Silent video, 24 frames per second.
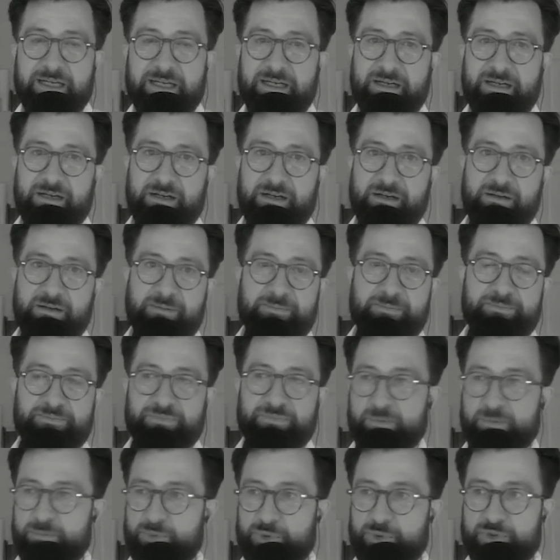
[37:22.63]

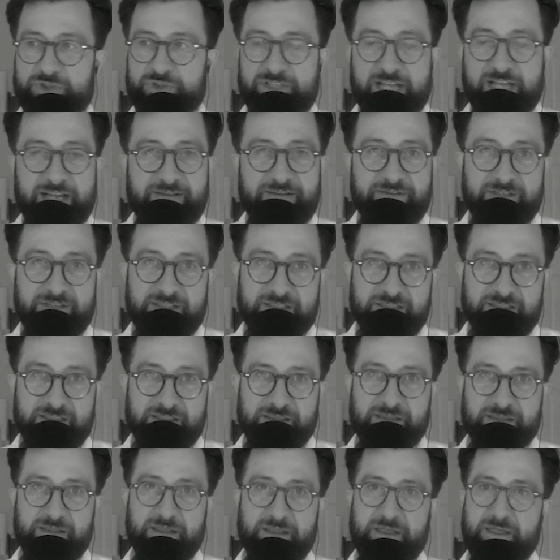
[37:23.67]
Bruce
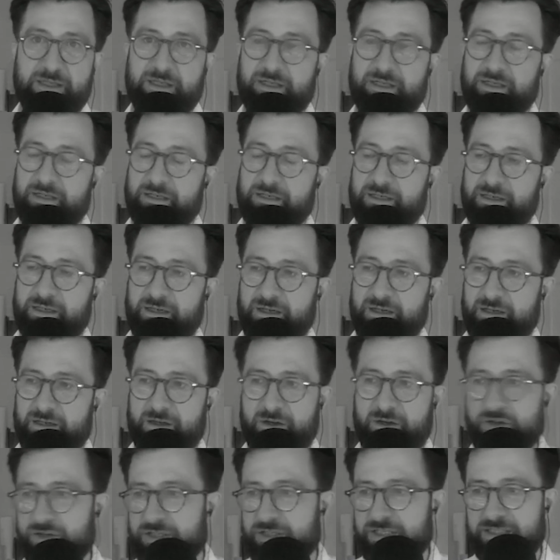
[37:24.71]
Davidson,
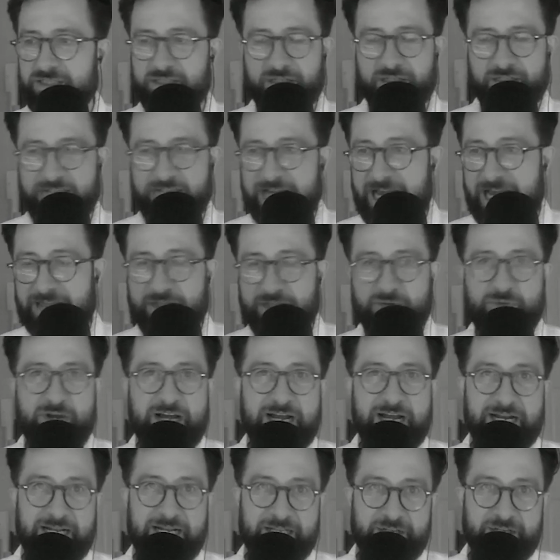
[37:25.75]
all these, Kathy
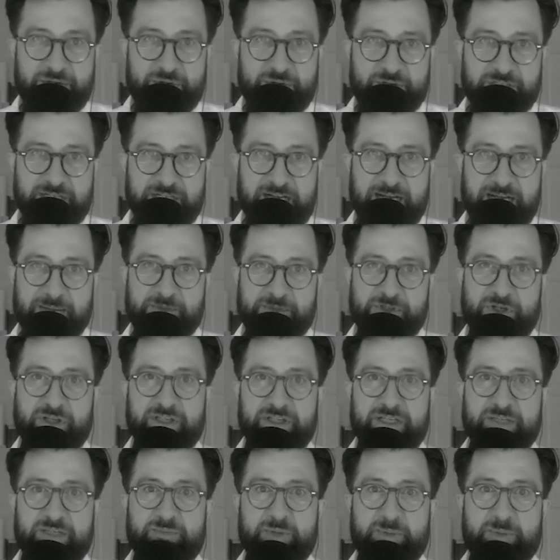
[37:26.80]
Ryan at the New York Times, all
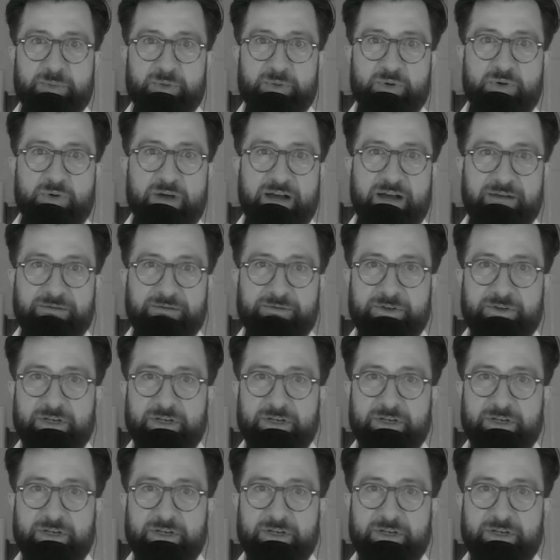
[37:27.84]
these people who have